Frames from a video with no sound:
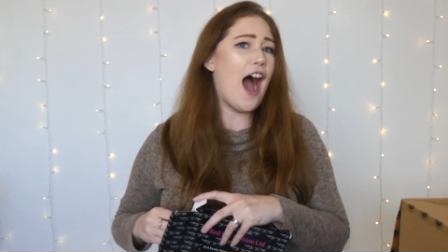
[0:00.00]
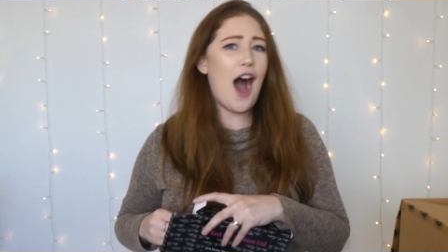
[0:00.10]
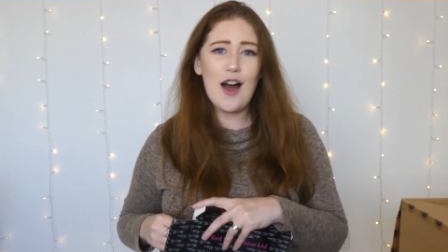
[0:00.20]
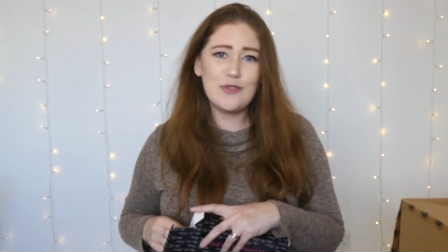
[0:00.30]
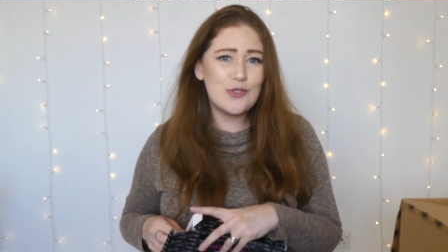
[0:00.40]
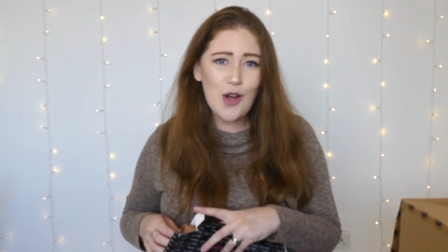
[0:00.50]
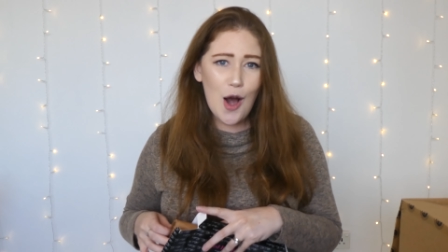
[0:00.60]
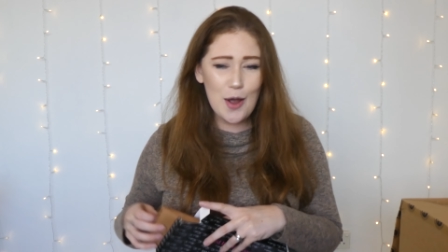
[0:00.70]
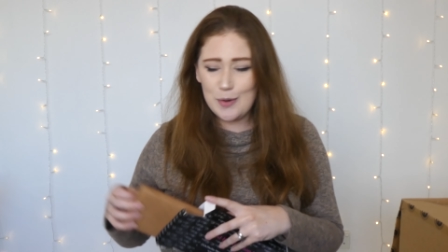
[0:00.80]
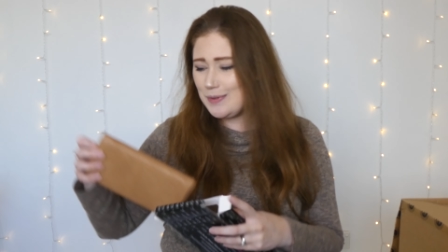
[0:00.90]
I've
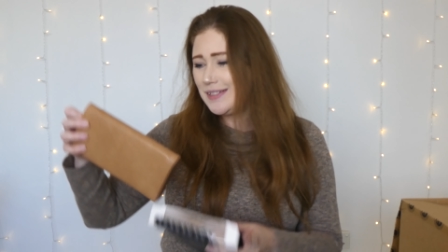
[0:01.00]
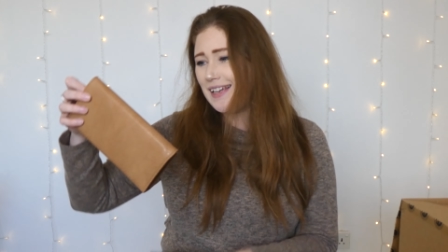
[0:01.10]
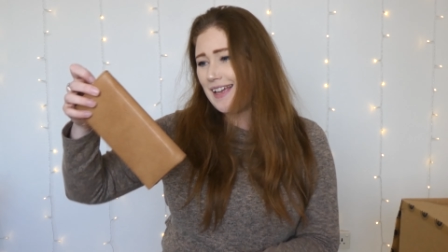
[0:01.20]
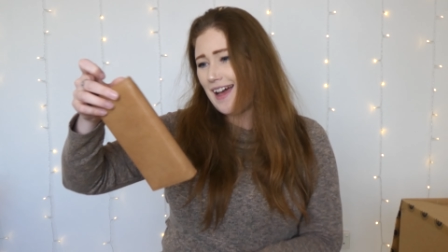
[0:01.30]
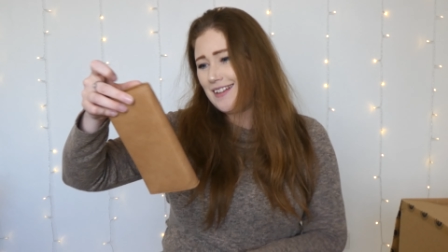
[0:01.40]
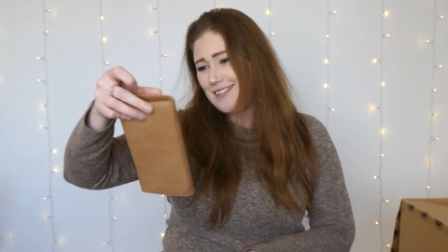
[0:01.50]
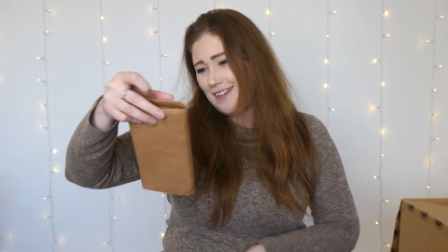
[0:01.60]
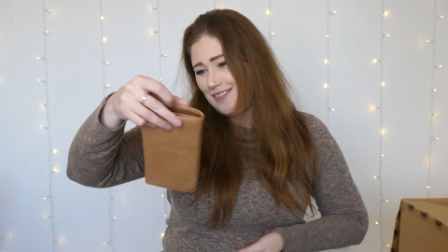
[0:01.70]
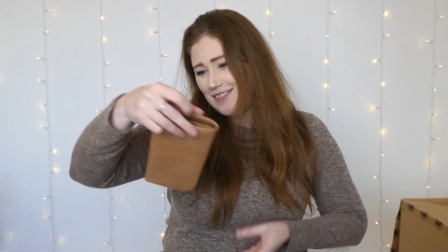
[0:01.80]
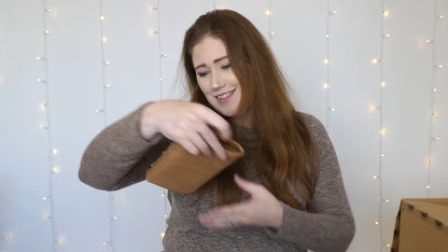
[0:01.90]
not opened it yet, so
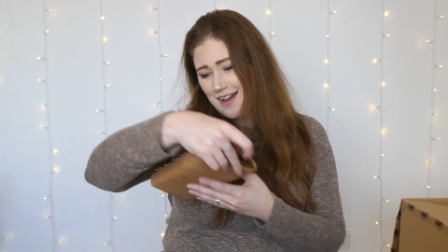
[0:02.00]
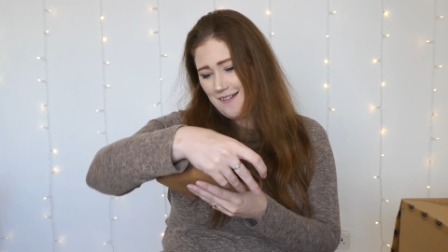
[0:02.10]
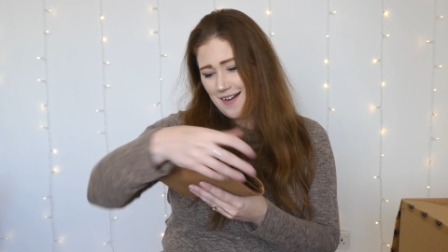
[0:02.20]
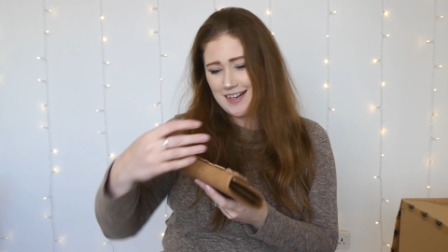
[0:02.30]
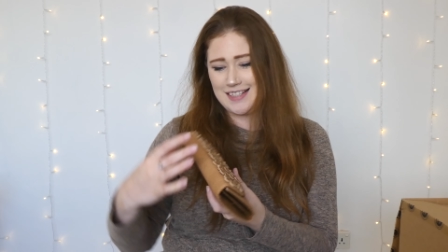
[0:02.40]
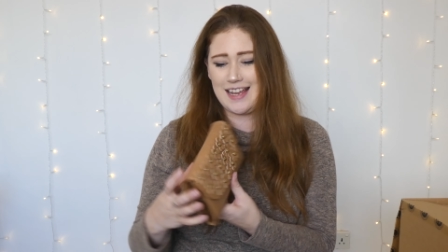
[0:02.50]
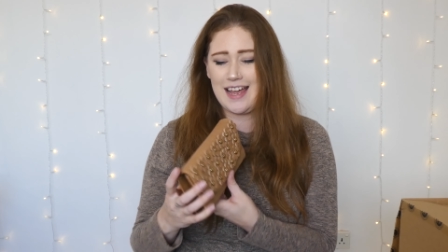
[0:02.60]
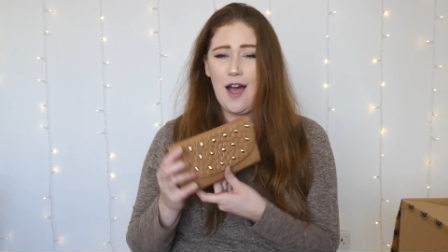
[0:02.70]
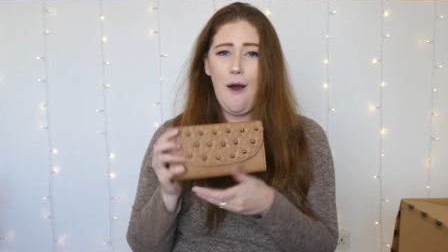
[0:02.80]
I have no idea.